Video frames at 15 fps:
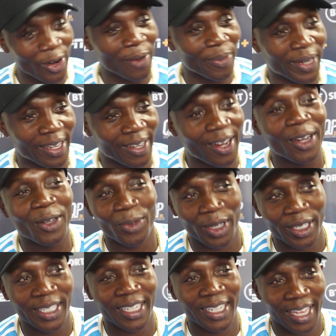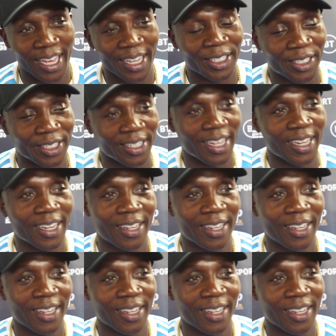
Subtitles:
You're up there. Hard work, dedication.